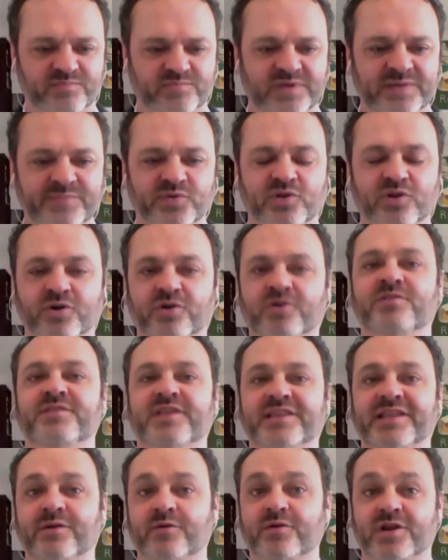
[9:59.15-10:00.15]
People
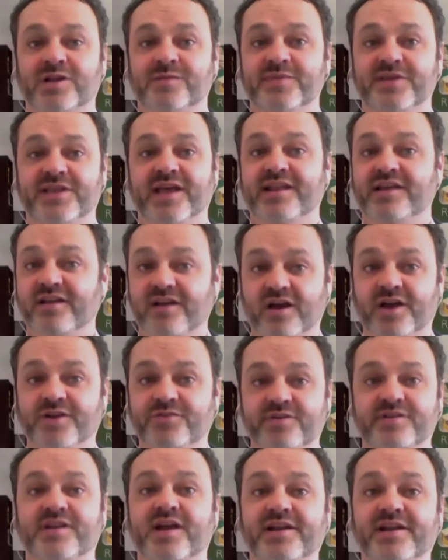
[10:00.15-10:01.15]
heard that they were going to be getting
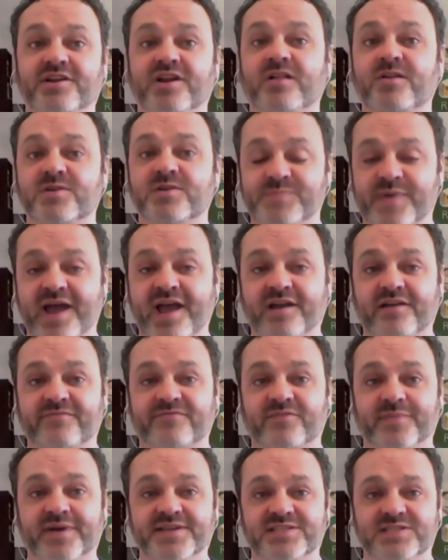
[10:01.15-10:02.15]
$190 back
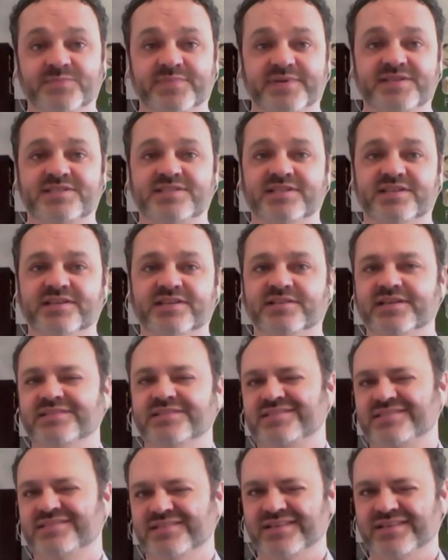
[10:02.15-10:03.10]
from ICBC, and